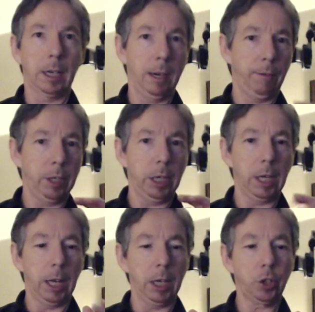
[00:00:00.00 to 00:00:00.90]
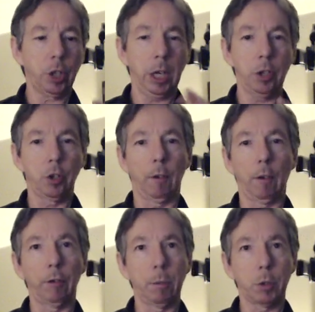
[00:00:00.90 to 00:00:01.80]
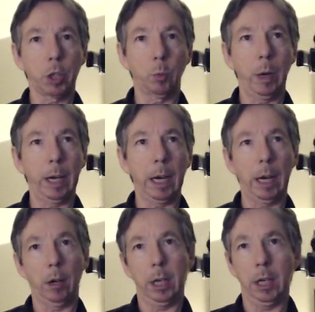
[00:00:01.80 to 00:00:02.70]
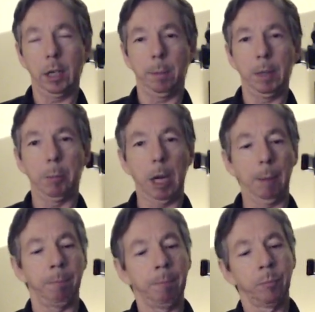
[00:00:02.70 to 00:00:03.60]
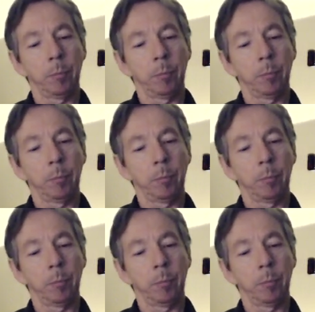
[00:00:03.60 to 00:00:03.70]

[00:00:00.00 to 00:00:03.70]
kind of the changeover from swing era into bebop.